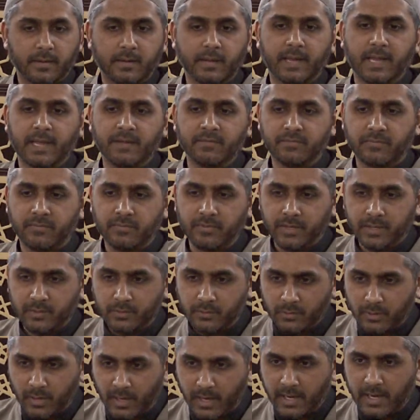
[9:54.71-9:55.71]
Every
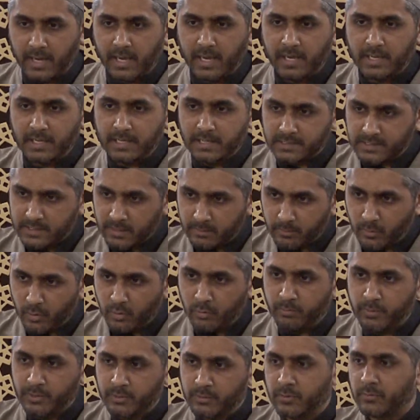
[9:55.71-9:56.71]
dua is a
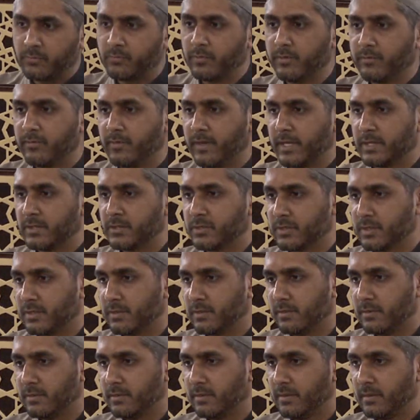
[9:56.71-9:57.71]
moment of reflection.